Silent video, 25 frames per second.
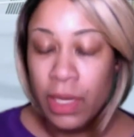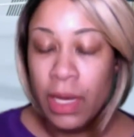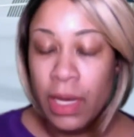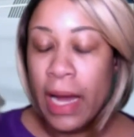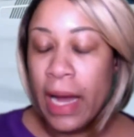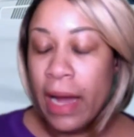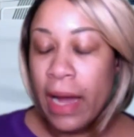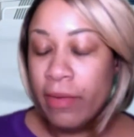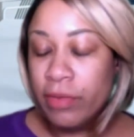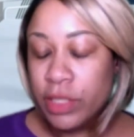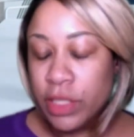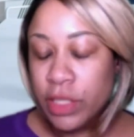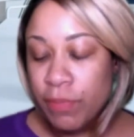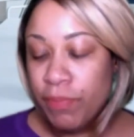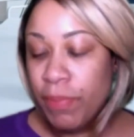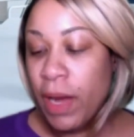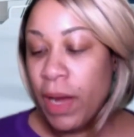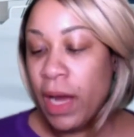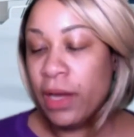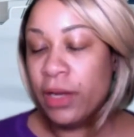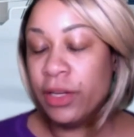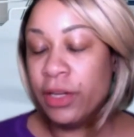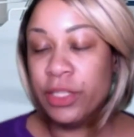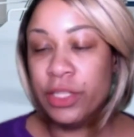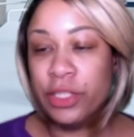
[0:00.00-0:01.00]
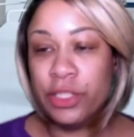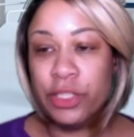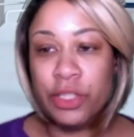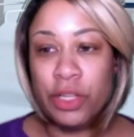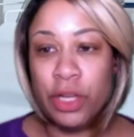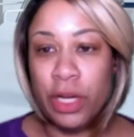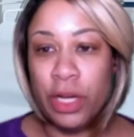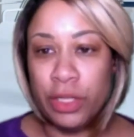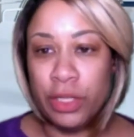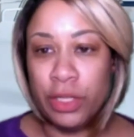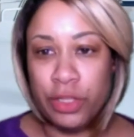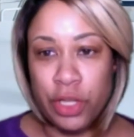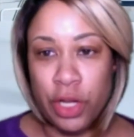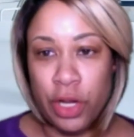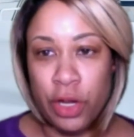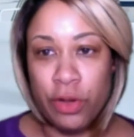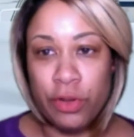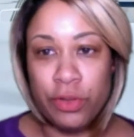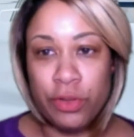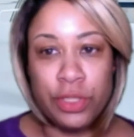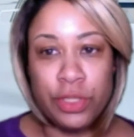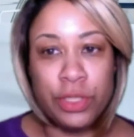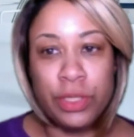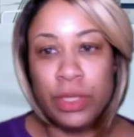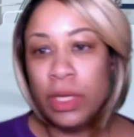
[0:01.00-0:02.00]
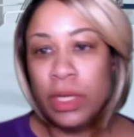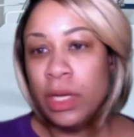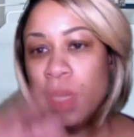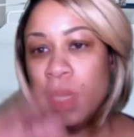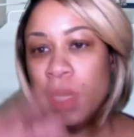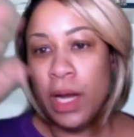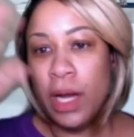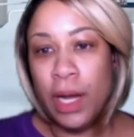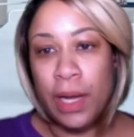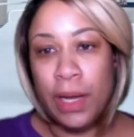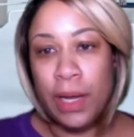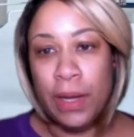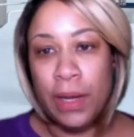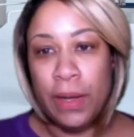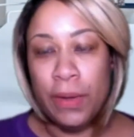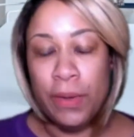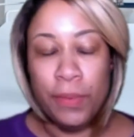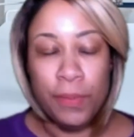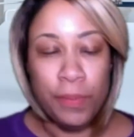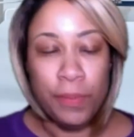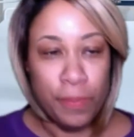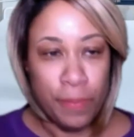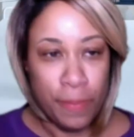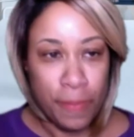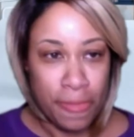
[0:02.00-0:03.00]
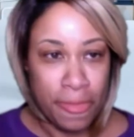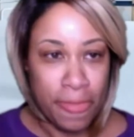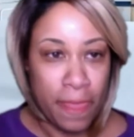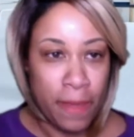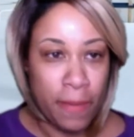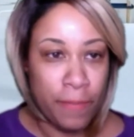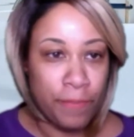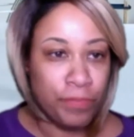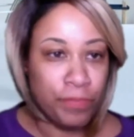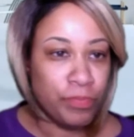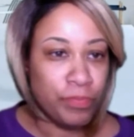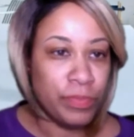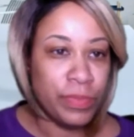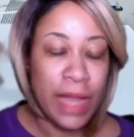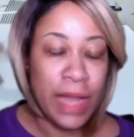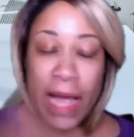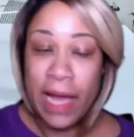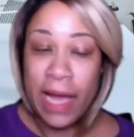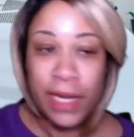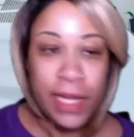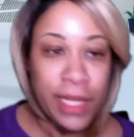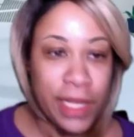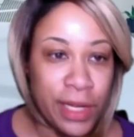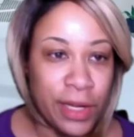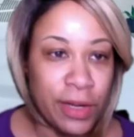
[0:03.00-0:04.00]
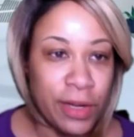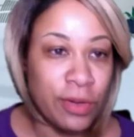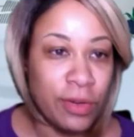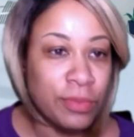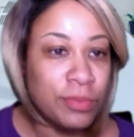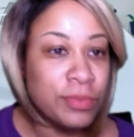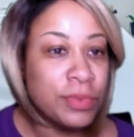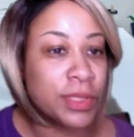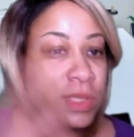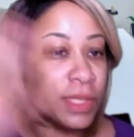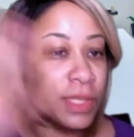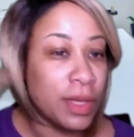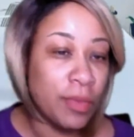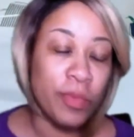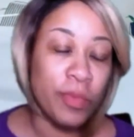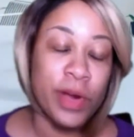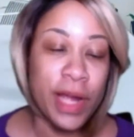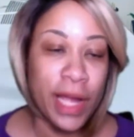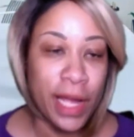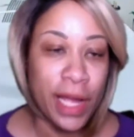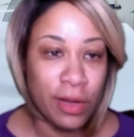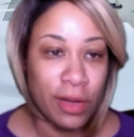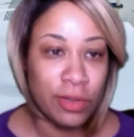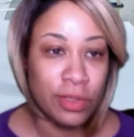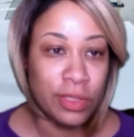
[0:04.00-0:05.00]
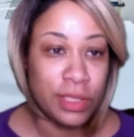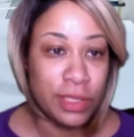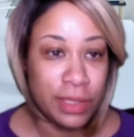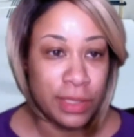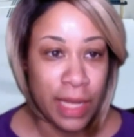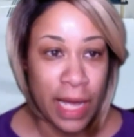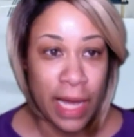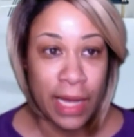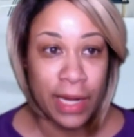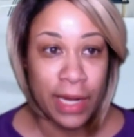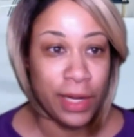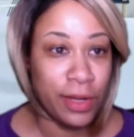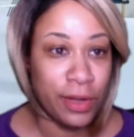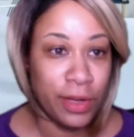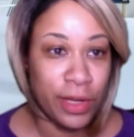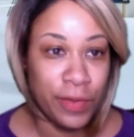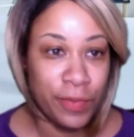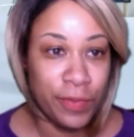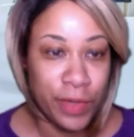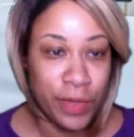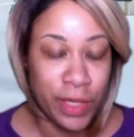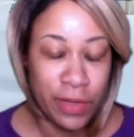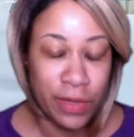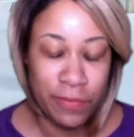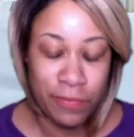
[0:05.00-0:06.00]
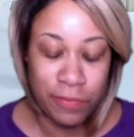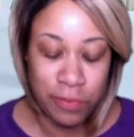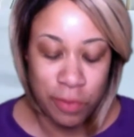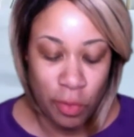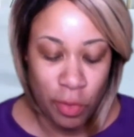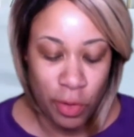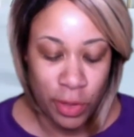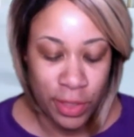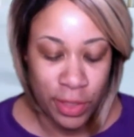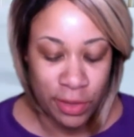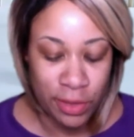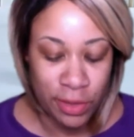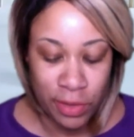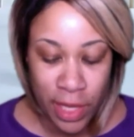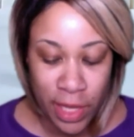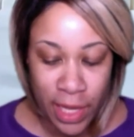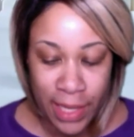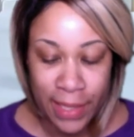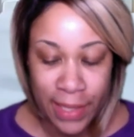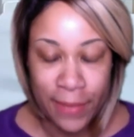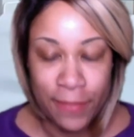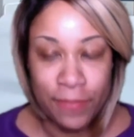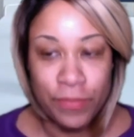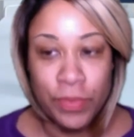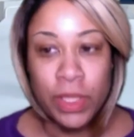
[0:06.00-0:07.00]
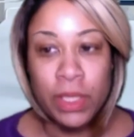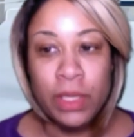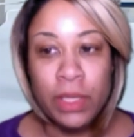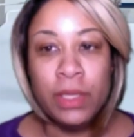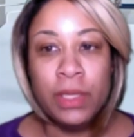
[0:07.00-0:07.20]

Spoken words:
I was a part of a church, not here, somewhere else, not here, even in Florida, okay?